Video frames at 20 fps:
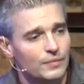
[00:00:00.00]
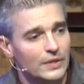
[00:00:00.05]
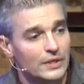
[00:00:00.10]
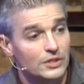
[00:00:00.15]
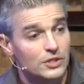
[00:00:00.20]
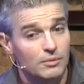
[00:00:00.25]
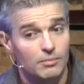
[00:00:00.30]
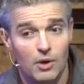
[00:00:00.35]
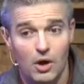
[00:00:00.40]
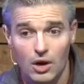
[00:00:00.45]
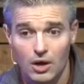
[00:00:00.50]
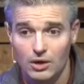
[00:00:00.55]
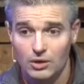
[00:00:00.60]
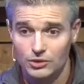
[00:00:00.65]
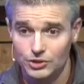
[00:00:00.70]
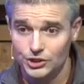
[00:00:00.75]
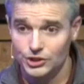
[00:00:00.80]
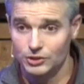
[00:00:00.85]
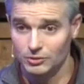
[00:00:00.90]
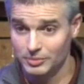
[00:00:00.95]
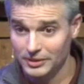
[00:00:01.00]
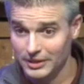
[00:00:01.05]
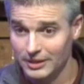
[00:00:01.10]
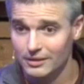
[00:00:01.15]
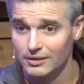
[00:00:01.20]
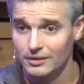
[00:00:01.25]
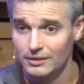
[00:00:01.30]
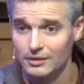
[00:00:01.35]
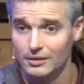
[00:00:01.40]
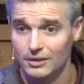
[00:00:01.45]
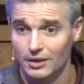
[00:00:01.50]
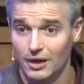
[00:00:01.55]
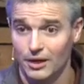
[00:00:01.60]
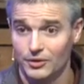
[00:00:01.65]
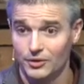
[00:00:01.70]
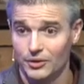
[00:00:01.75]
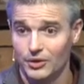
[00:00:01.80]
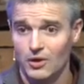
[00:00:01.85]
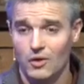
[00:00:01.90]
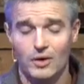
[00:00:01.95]
That tomorrow she'll be un-
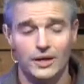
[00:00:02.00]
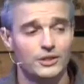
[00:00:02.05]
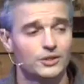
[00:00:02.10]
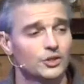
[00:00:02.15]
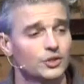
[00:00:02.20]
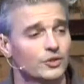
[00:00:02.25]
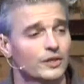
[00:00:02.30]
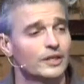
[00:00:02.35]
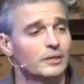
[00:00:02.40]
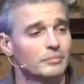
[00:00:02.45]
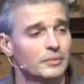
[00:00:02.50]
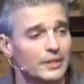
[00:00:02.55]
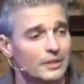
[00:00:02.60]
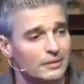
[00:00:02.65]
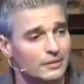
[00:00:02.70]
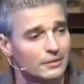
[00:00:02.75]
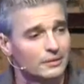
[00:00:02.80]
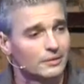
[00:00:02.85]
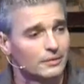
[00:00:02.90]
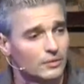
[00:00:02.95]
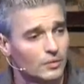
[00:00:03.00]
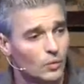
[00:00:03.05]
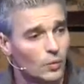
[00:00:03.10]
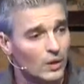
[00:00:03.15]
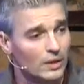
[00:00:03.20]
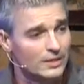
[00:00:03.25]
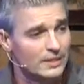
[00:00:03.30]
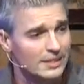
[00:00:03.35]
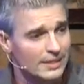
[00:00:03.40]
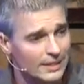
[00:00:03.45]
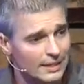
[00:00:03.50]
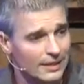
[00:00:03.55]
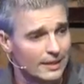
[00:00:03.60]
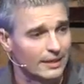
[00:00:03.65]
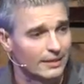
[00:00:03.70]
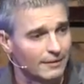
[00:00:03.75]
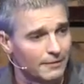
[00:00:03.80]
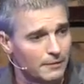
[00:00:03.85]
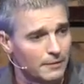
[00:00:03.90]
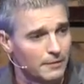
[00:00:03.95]
undergoing treatment once again.